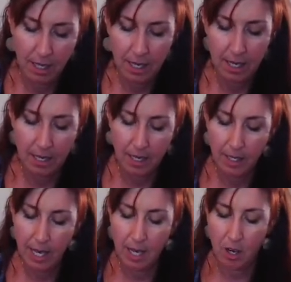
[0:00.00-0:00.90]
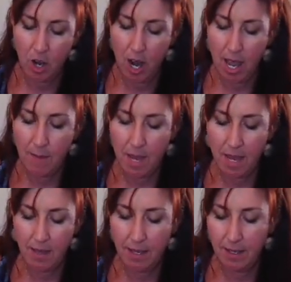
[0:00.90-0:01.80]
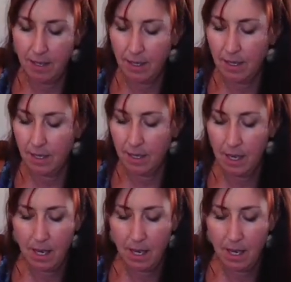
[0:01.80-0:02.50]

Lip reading: a container. I made these little